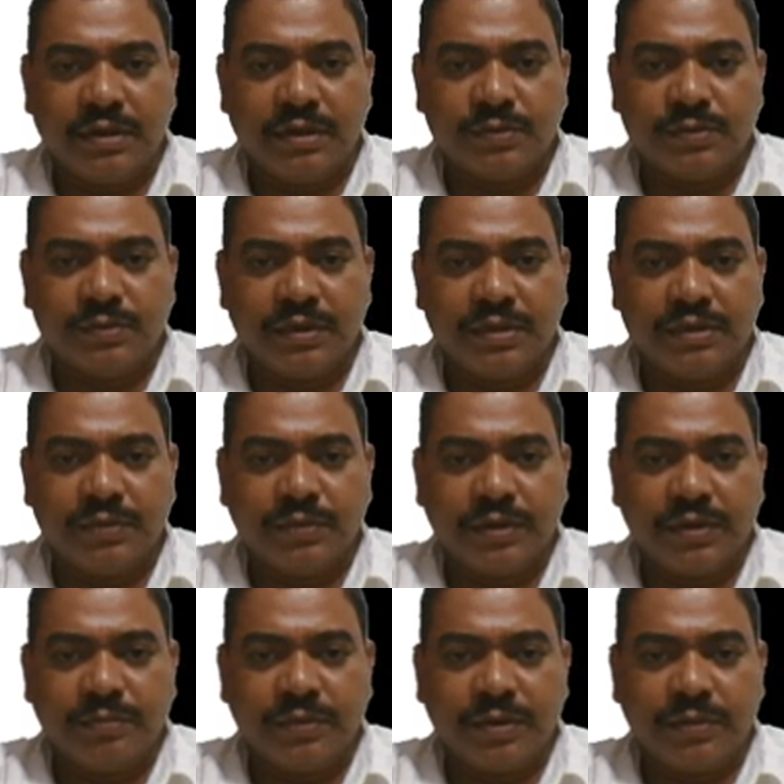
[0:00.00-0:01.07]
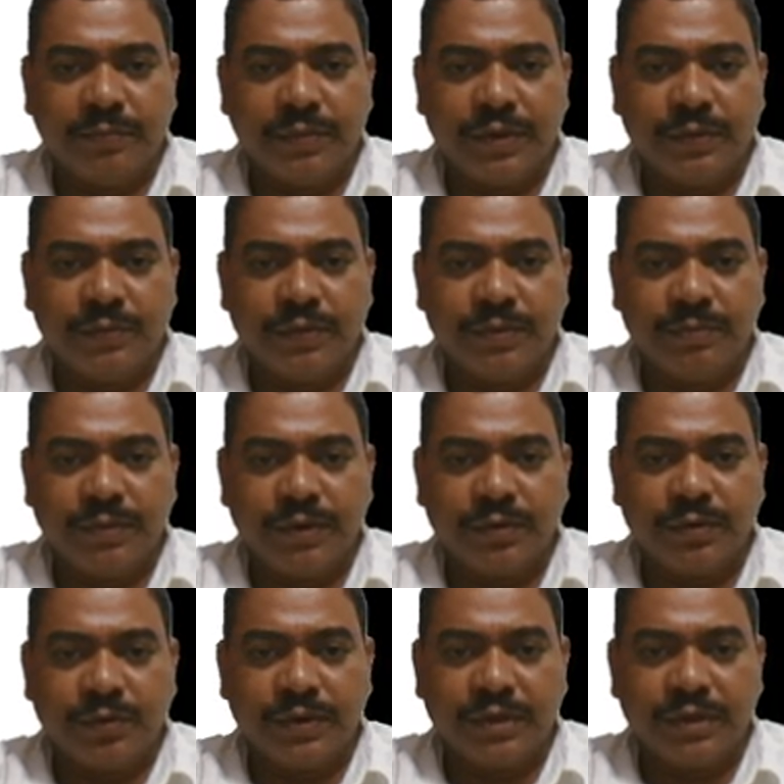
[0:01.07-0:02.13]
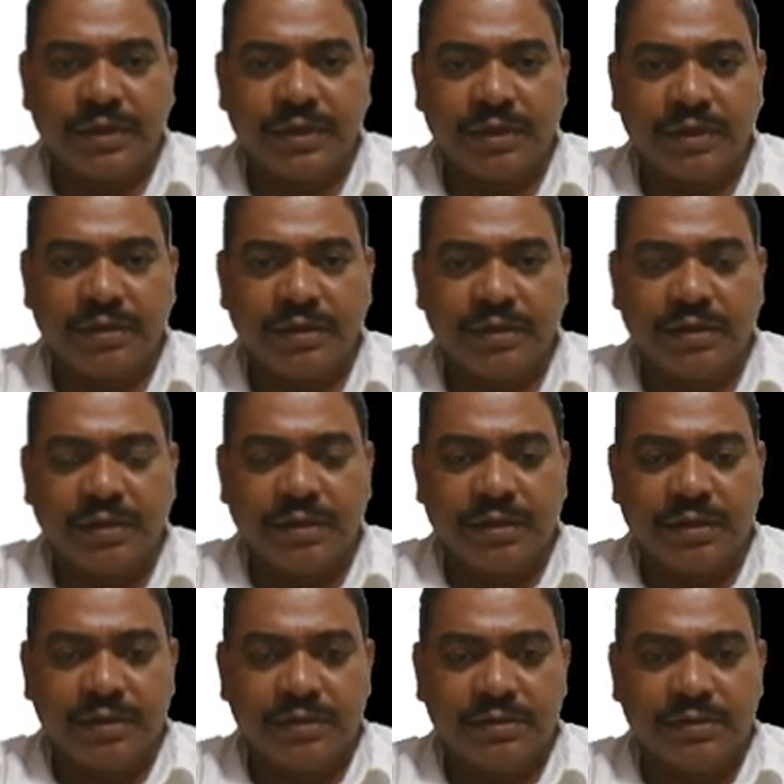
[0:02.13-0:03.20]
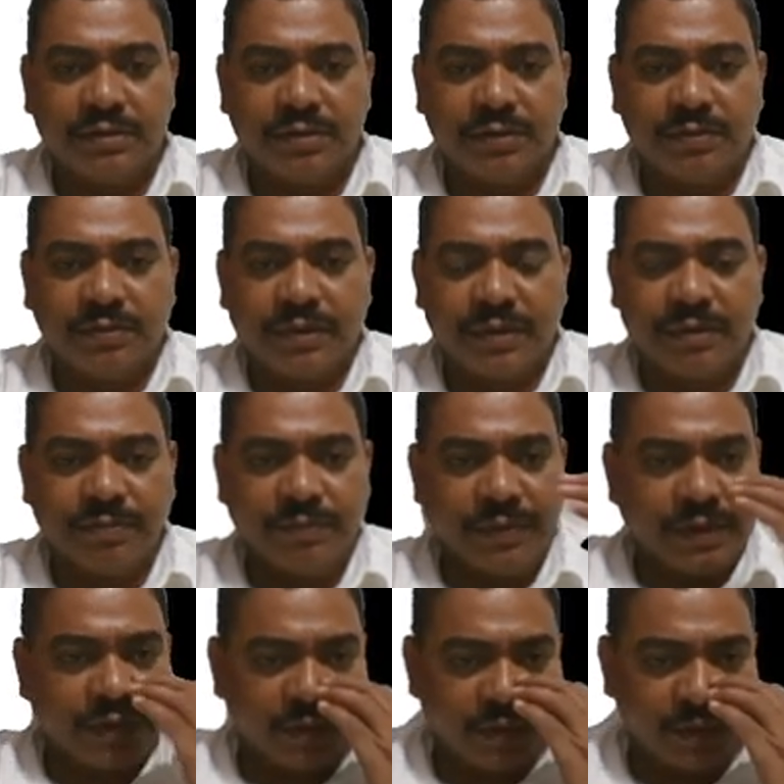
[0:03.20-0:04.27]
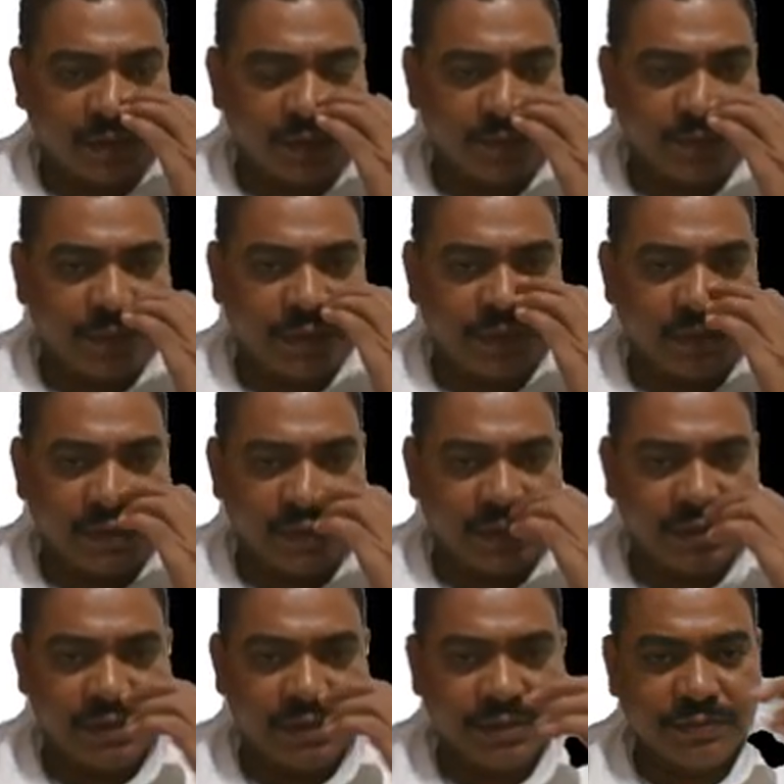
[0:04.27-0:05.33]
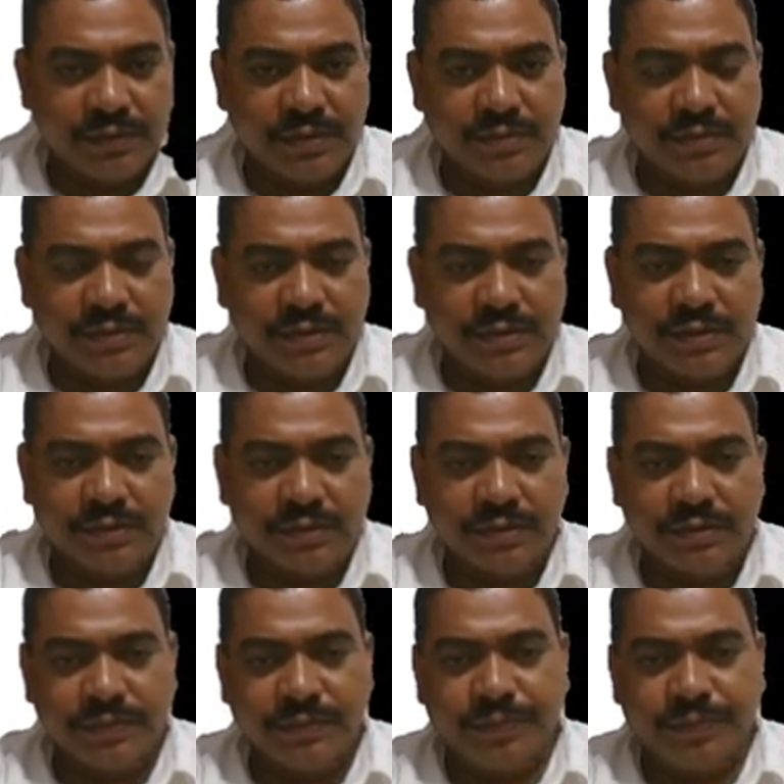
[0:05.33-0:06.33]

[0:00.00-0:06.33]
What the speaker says: is 10 M, and B1, B2, B3 is 0, 1, B. If B3 is equal to 0,